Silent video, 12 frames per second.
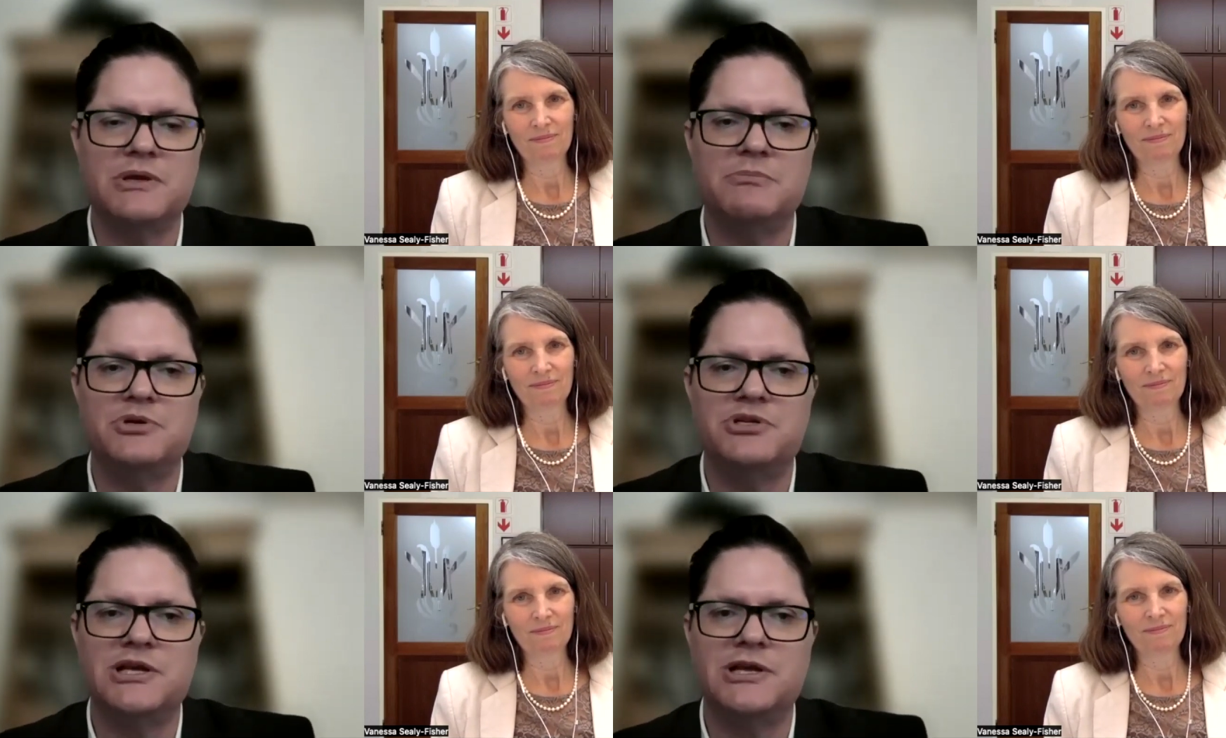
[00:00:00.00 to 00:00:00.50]

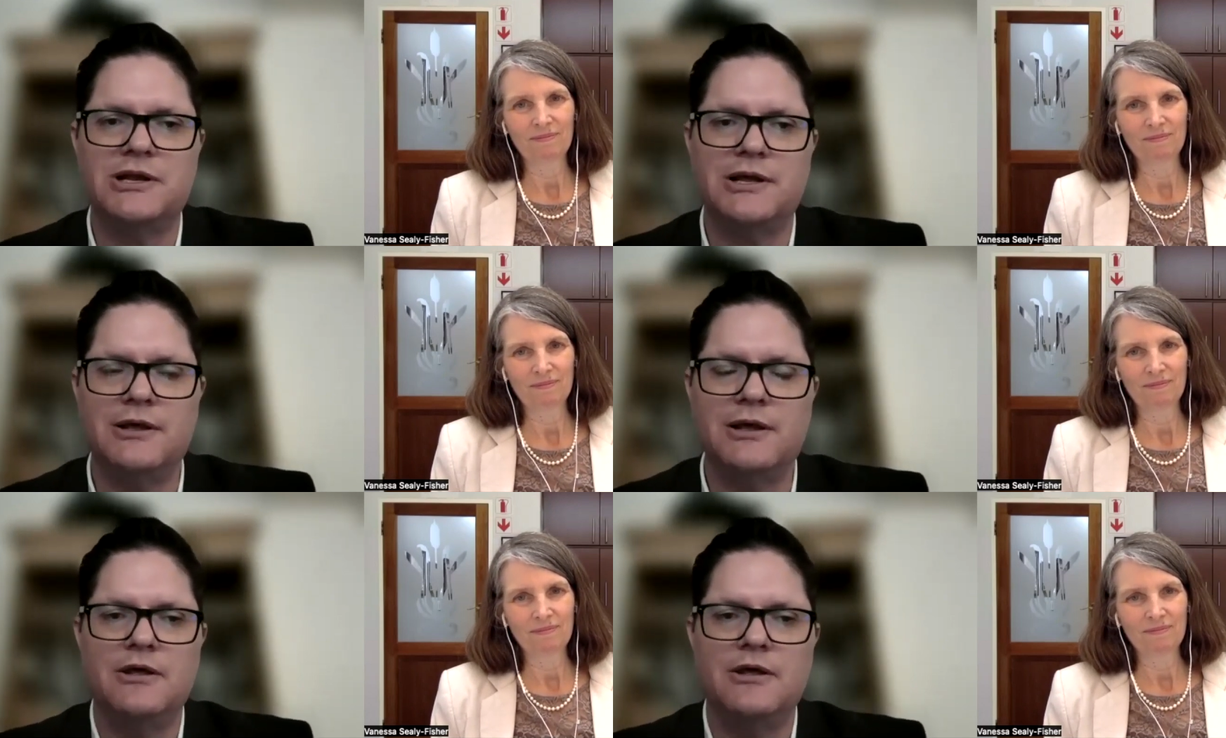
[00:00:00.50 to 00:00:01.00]
Speaker 1: in
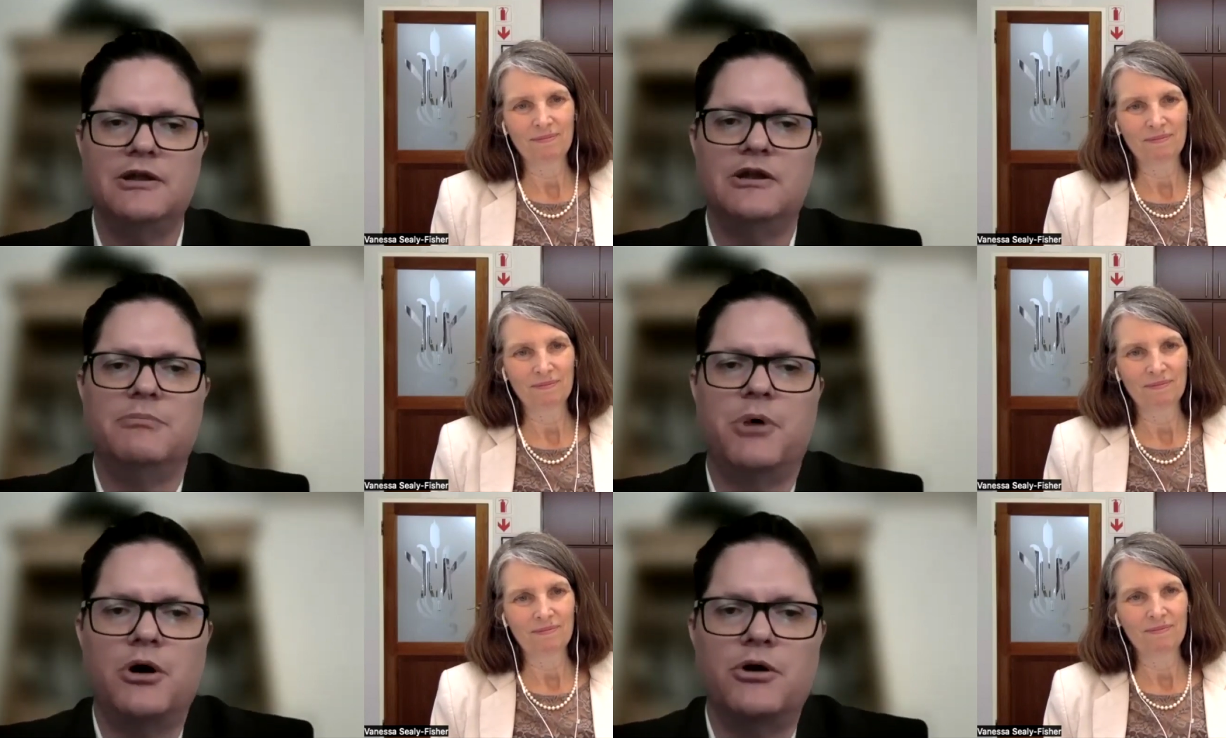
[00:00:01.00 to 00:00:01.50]
particular
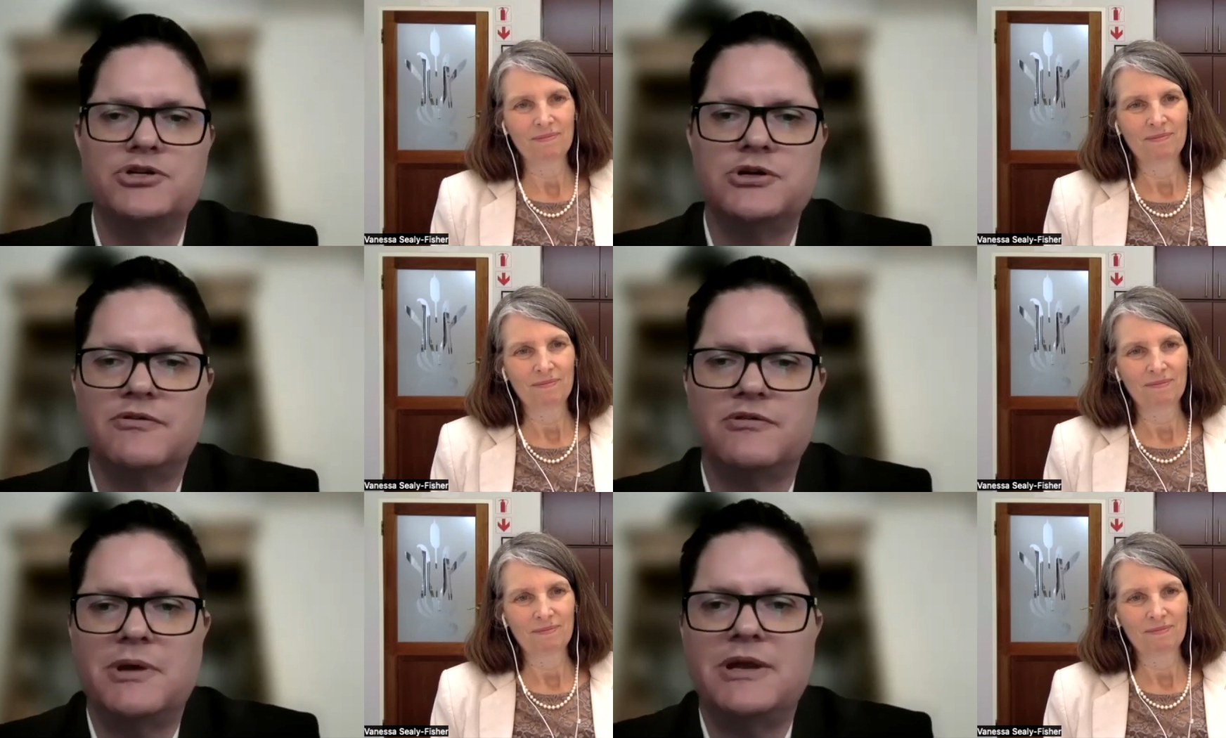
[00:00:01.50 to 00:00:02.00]
the
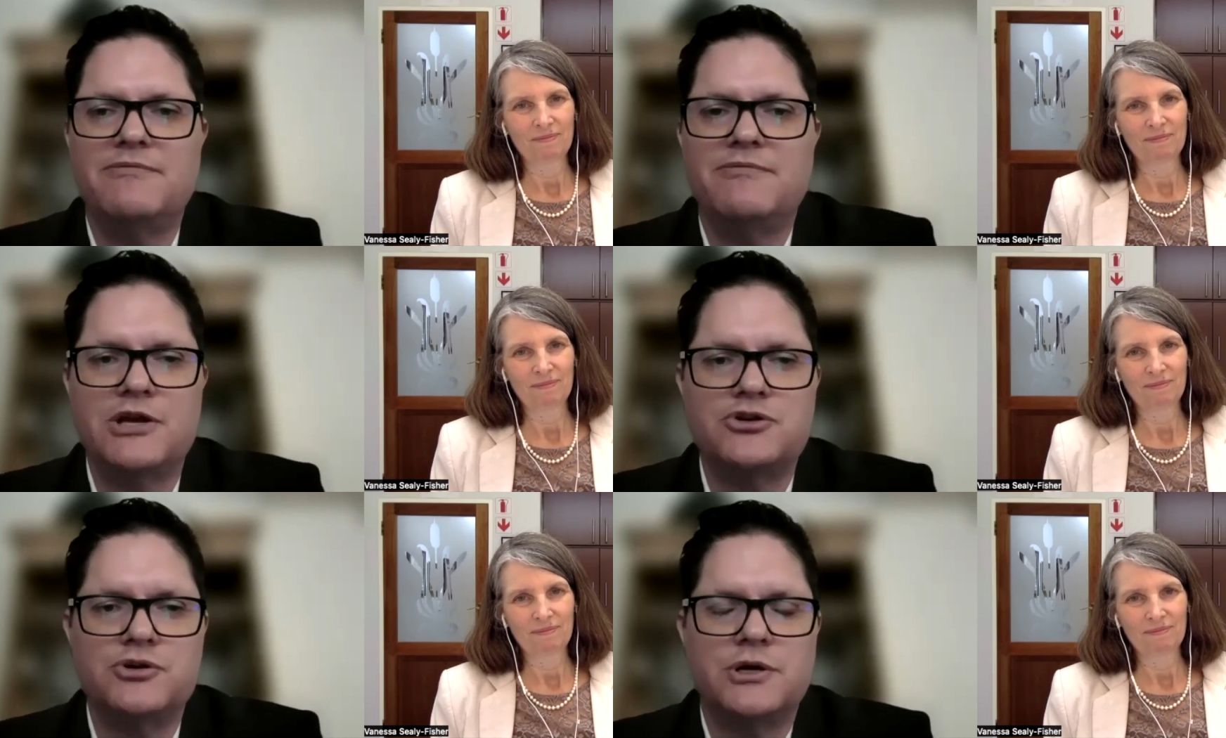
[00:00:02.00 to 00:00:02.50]
laboratory of the
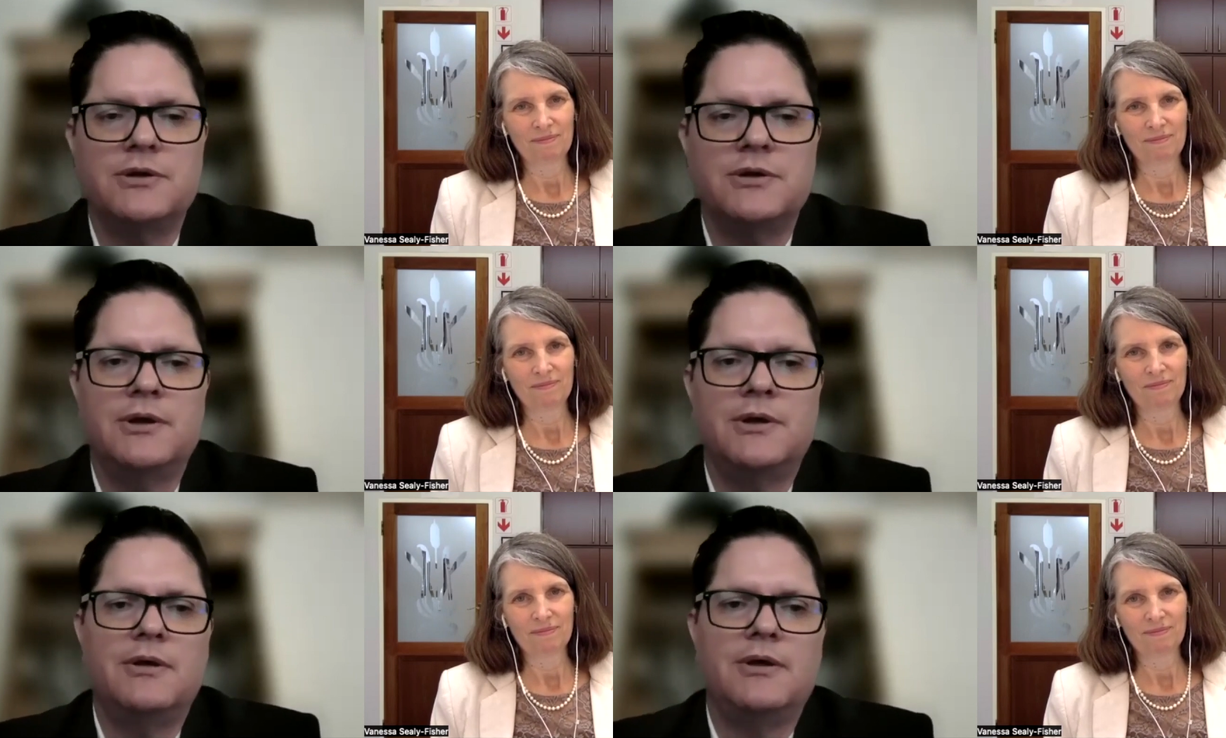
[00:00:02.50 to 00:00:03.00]
manufacturer